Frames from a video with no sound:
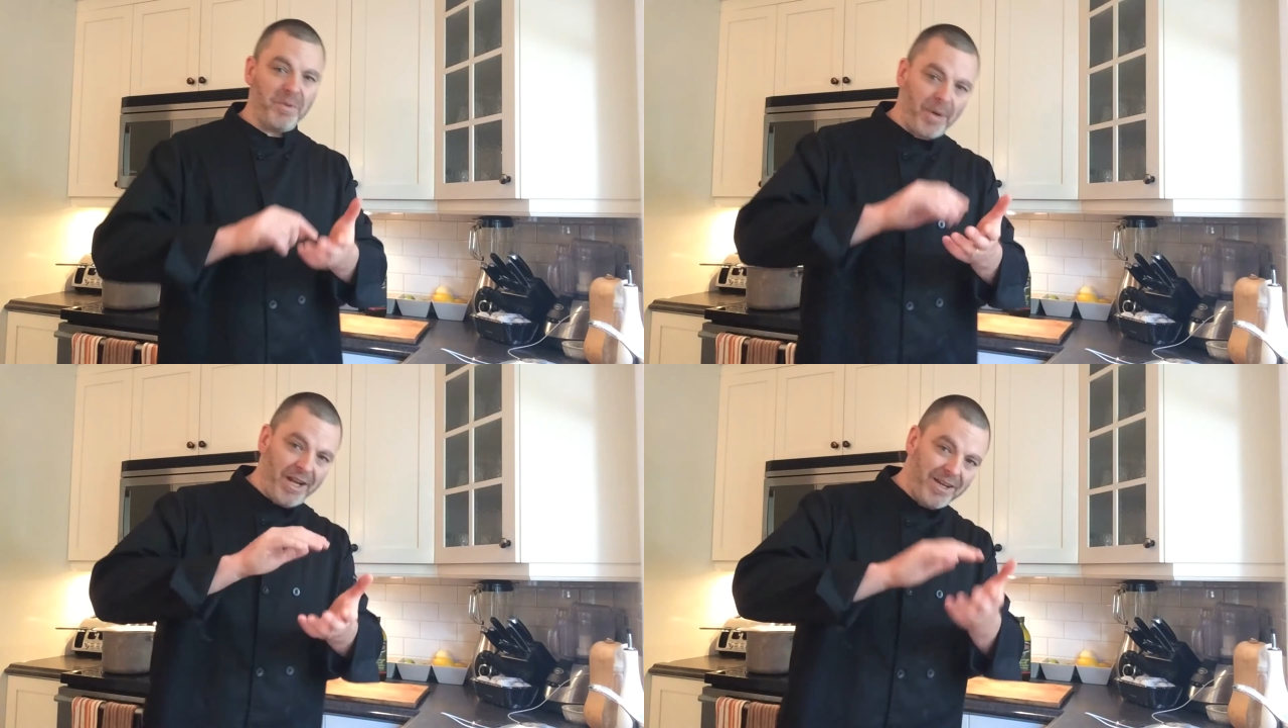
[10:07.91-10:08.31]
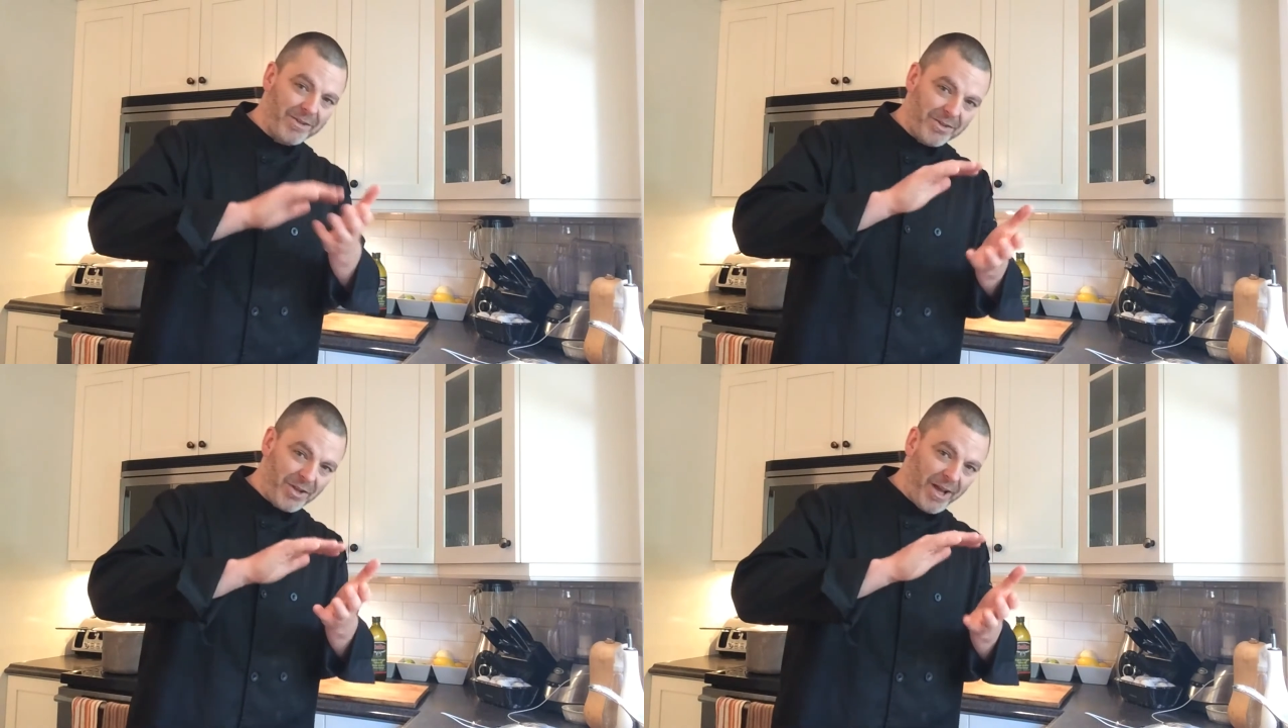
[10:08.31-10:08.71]
depending on
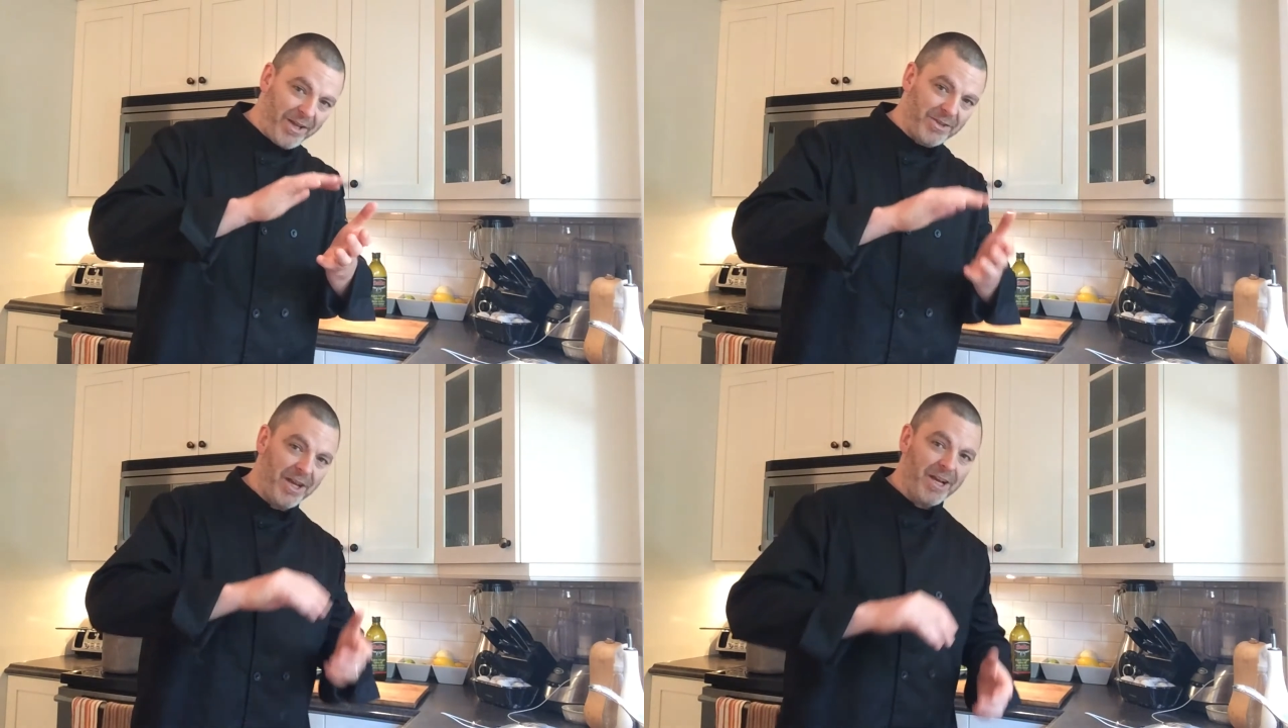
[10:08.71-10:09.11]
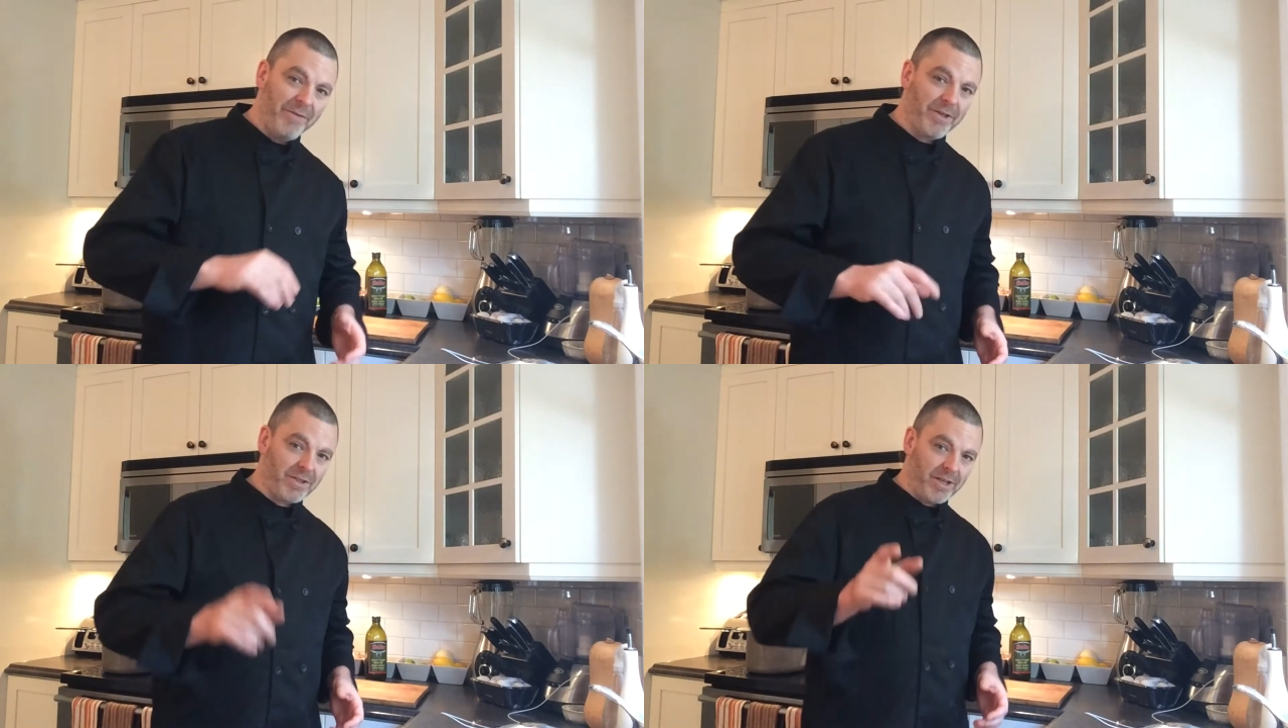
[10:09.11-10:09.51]
the size
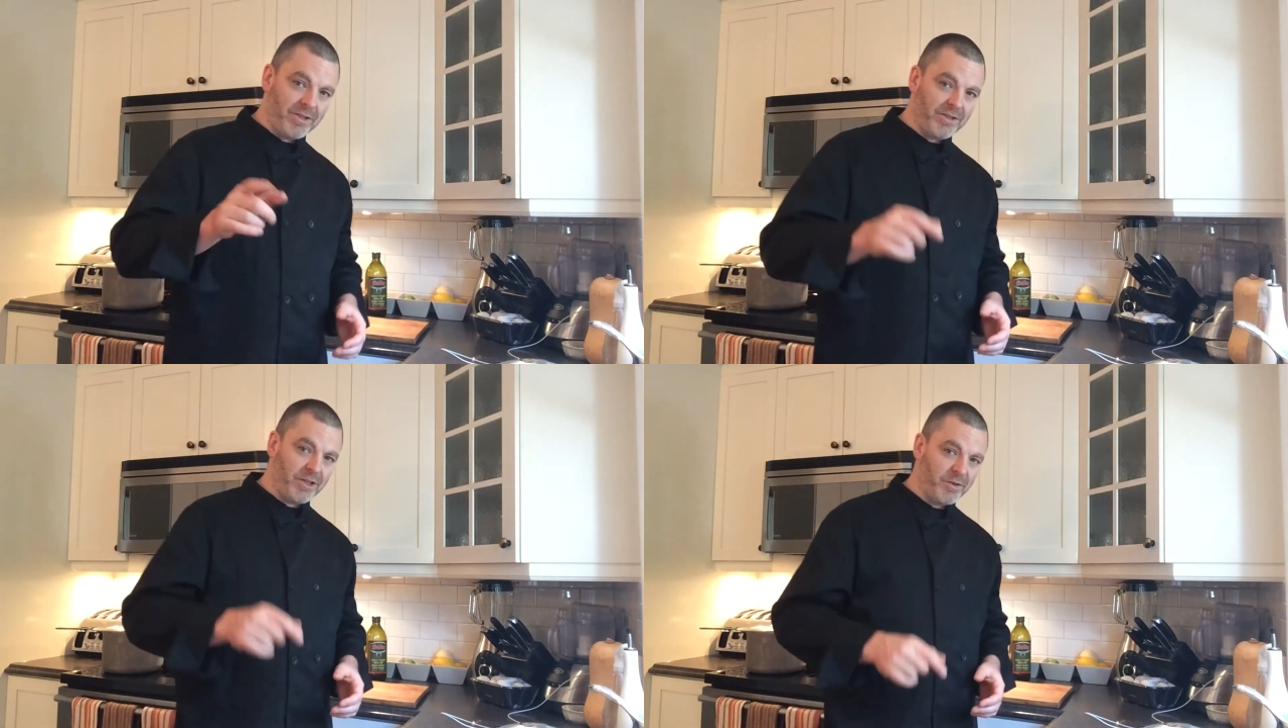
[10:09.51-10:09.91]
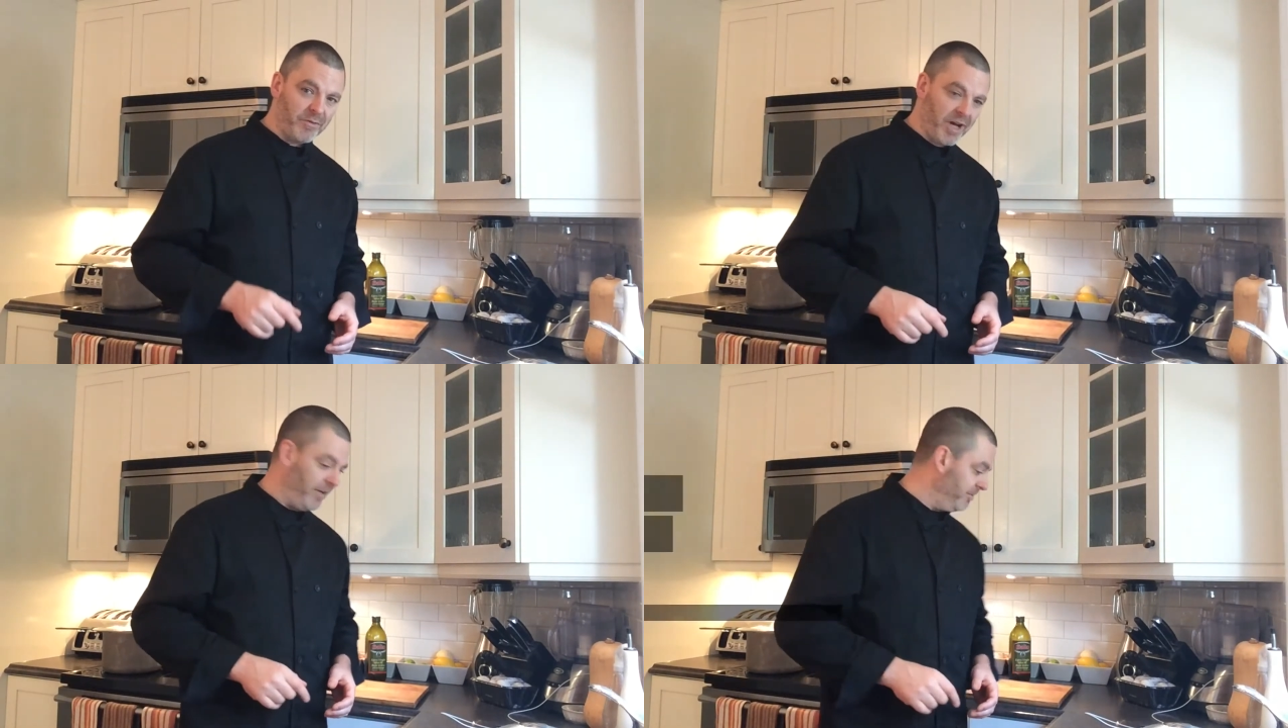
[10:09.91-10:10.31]
of the slices that you've
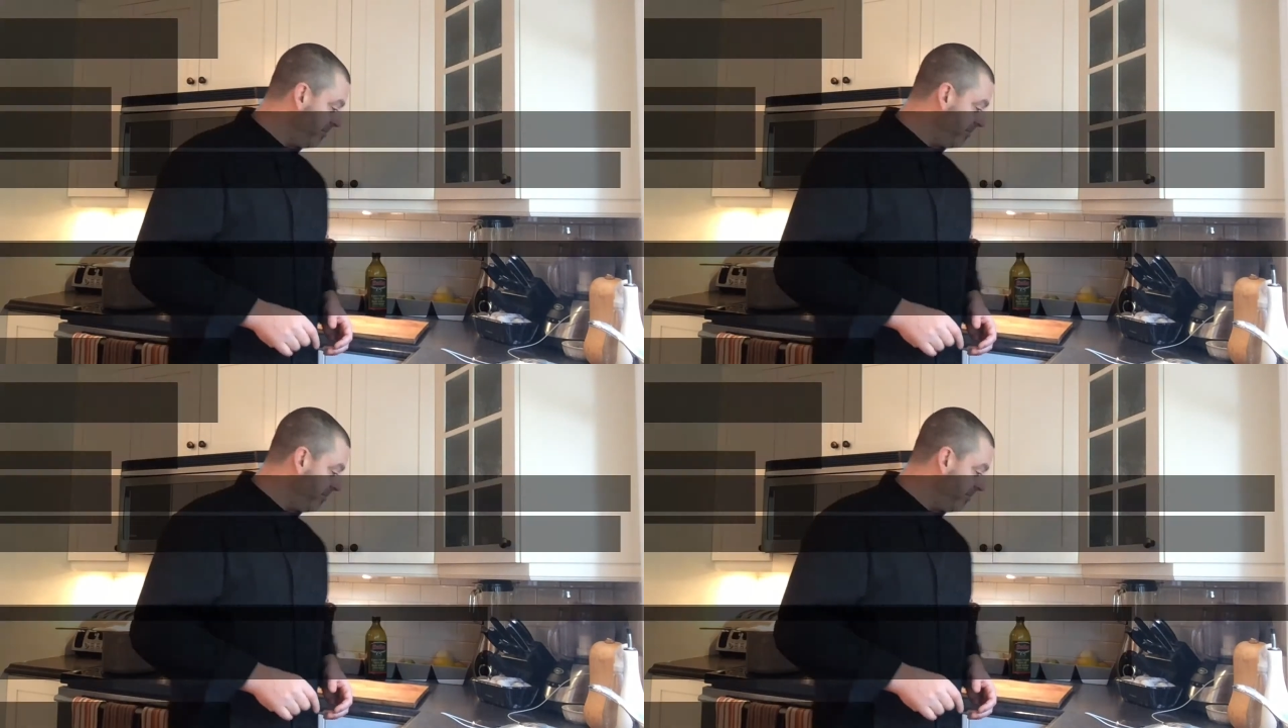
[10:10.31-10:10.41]
cut.